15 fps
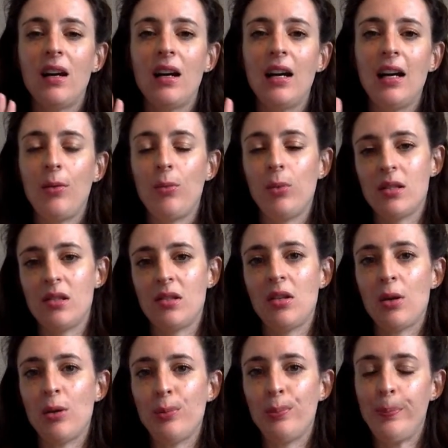I was
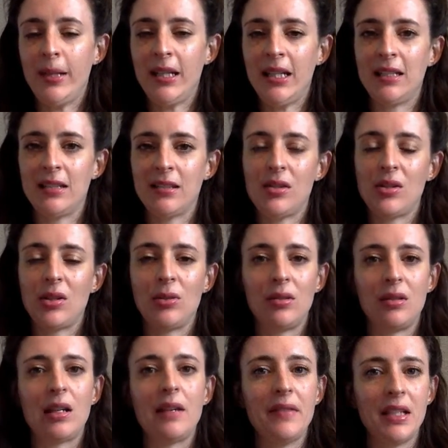not being so
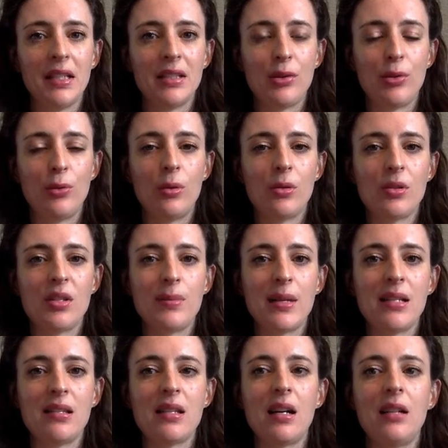loving towards
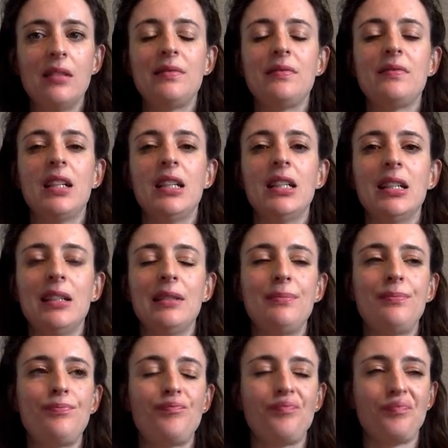myself.
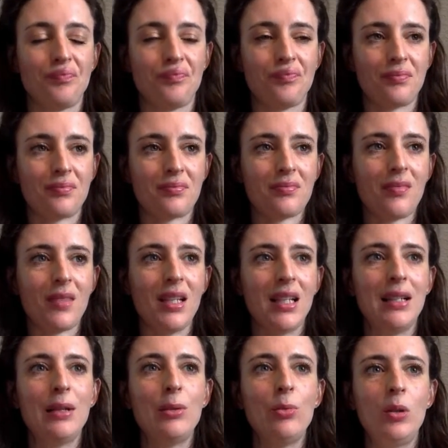And
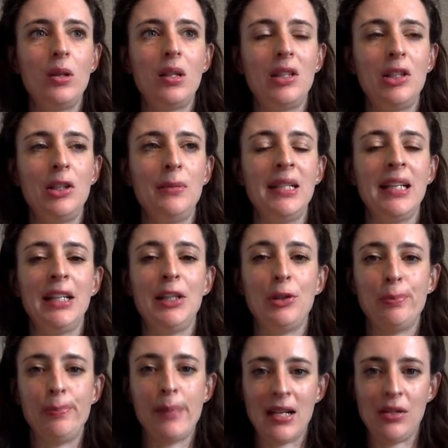it will illuminate
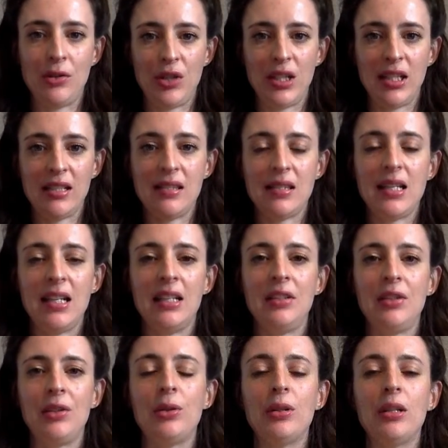your boundaries
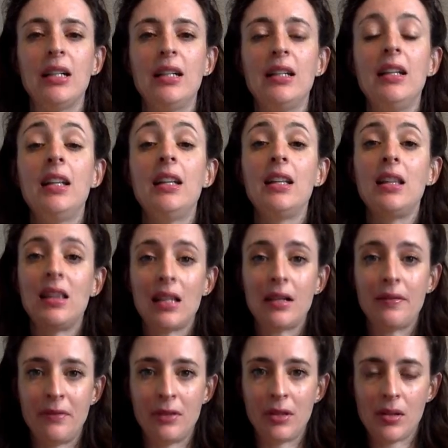and your
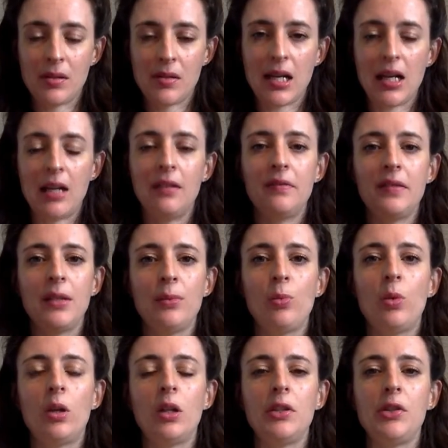love for yourself
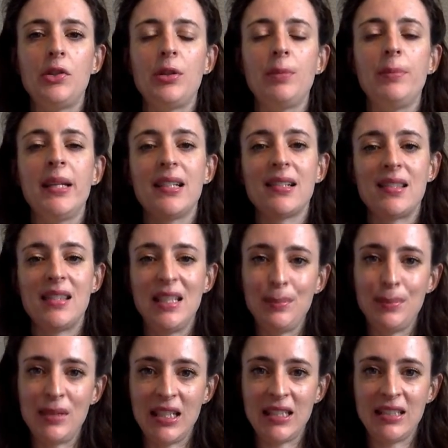and what you should be
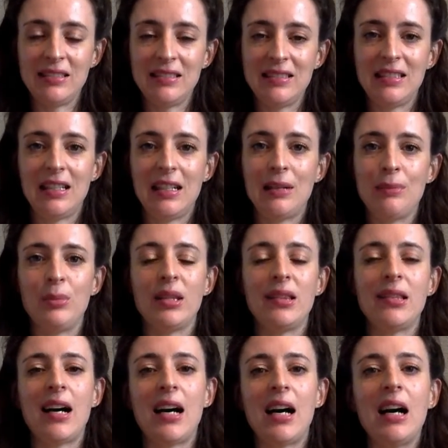accepting with
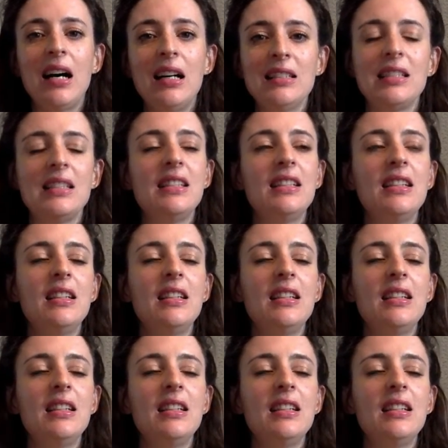the heart.